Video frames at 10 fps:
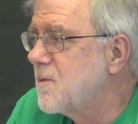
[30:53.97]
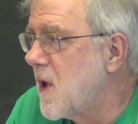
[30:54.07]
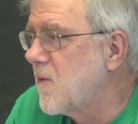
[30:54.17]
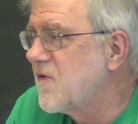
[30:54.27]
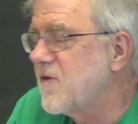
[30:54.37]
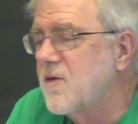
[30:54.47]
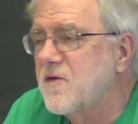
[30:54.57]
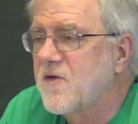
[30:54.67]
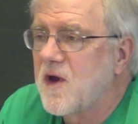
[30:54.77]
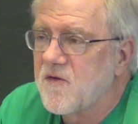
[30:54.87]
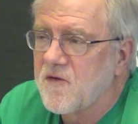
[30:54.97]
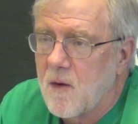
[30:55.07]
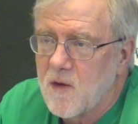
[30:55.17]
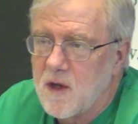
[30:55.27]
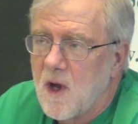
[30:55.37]
members to the state
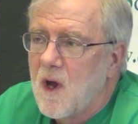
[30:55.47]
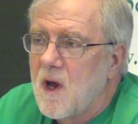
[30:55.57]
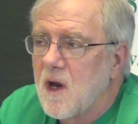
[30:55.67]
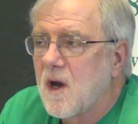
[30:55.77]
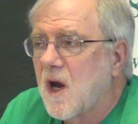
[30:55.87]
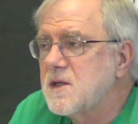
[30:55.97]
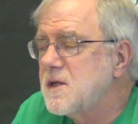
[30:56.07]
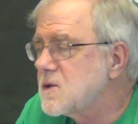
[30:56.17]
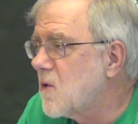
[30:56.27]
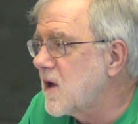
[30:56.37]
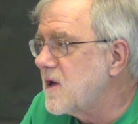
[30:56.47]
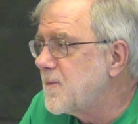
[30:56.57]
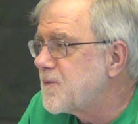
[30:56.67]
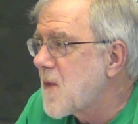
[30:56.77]
assembly in 1920.